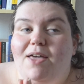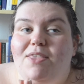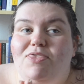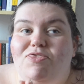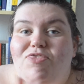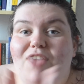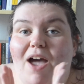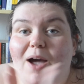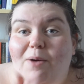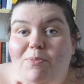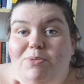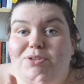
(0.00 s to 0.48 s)

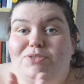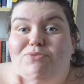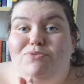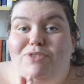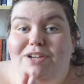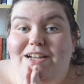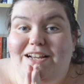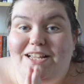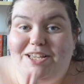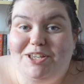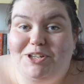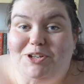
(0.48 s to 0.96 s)
that was
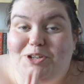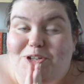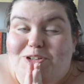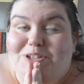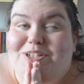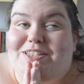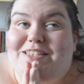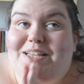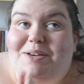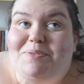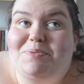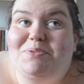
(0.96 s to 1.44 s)
really
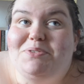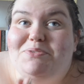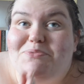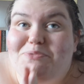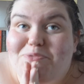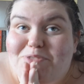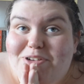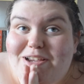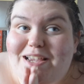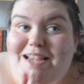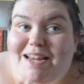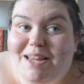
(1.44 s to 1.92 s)
good. That was
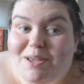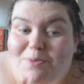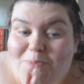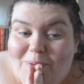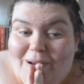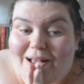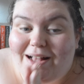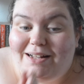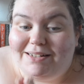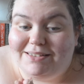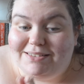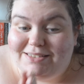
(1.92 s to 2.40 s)
really
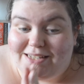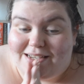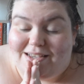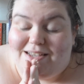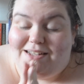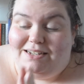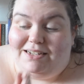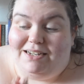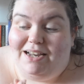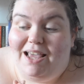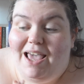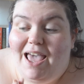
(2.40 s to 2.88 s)
well
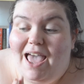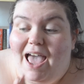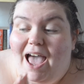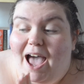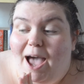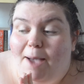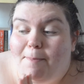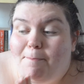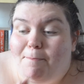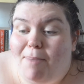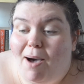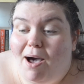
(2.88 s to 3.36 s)
done.
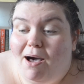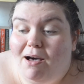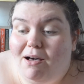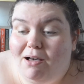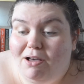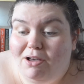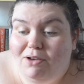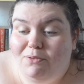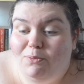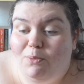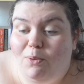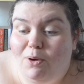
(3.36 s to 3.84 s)
And
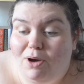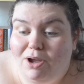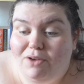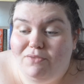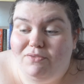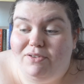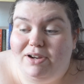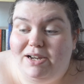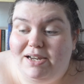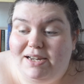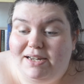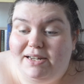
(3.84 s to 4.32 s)
part of what I
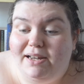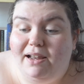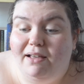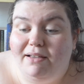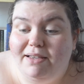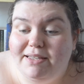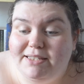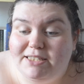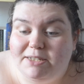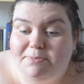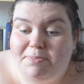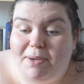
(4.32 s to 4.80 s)
really
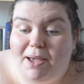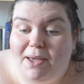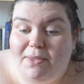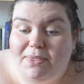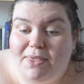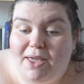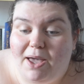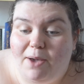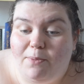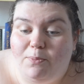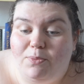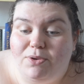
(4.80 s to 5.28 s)
liked about
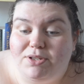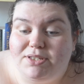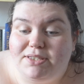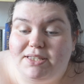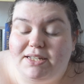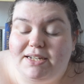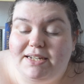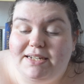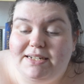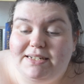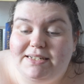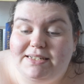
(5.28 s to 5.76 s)
that was
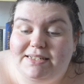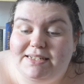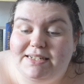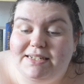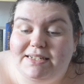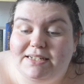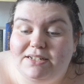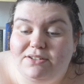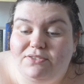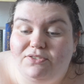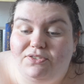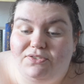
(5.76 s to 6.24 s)
that it
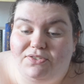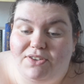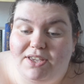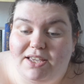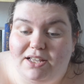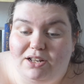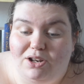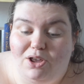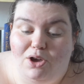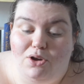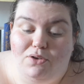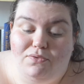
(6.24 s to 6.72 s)
didn't
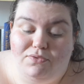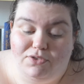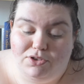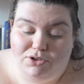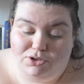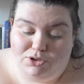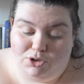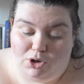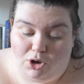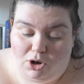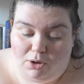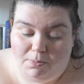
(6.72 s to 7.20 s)
feel over the
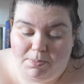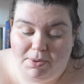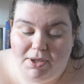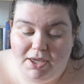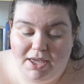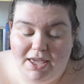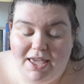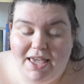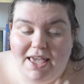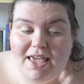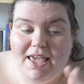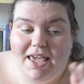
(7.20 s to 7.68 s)
top.
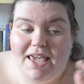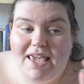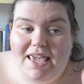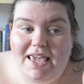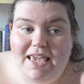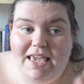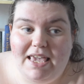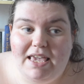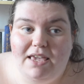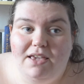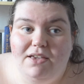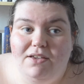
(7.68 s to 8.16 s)

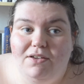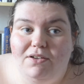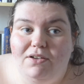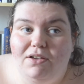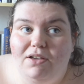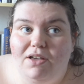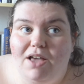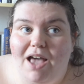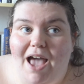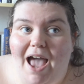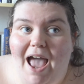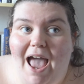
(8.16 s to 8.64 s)
It
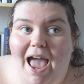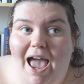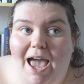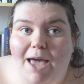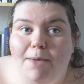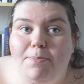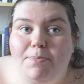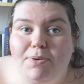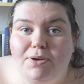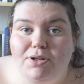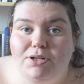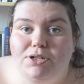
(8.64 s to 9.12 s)

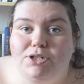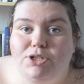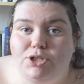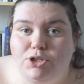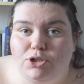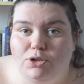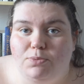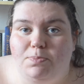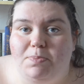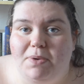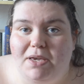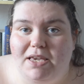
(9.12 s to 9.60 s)
happened
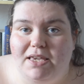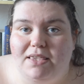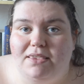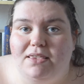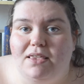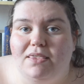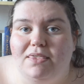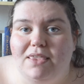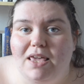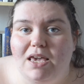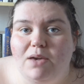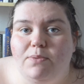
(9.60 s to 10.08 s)
to be
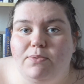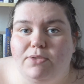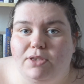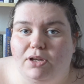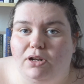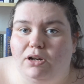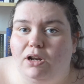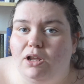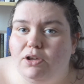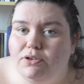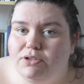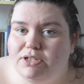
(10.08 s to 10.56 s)
that they were the
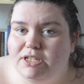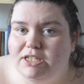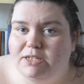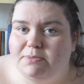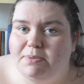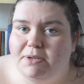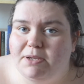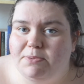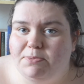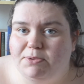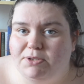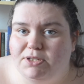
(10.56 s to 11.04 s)
closest
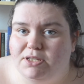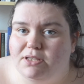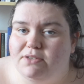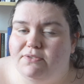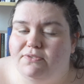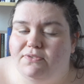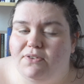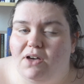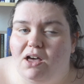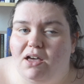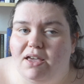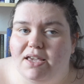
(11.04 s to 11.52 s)
people to the
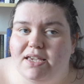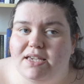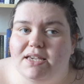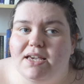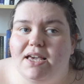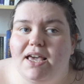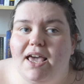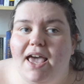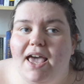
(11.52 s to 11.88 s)
fight,